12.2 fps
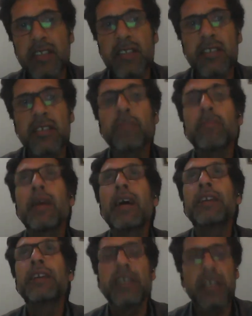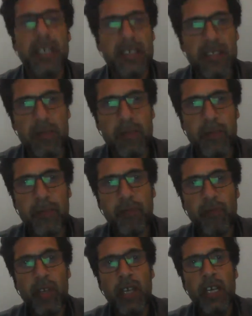supplanted custom.
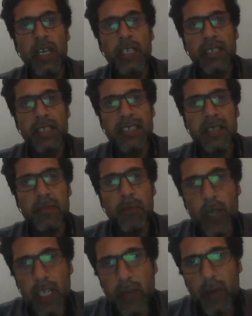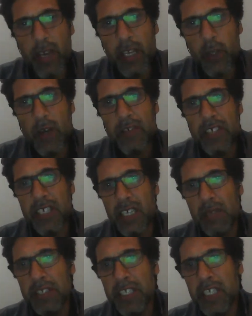The symbolic value of
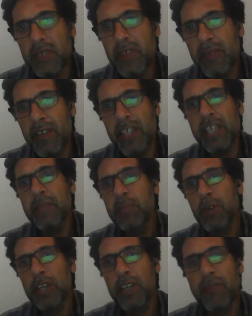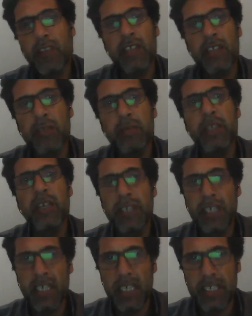circumcision were very important for the women of
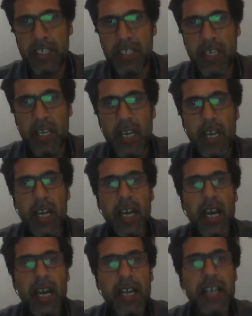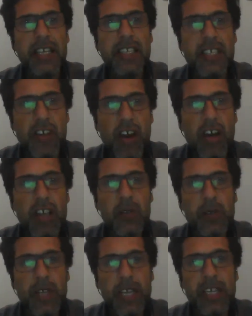the culture, and it is wrong
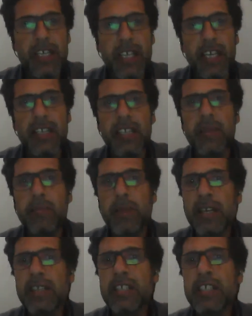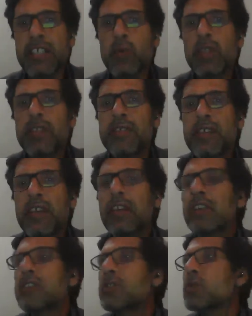to eradicate the practice with a
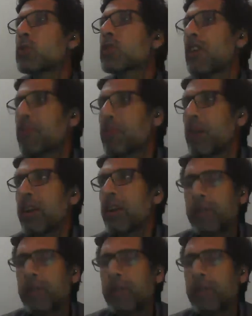single stroke of pen.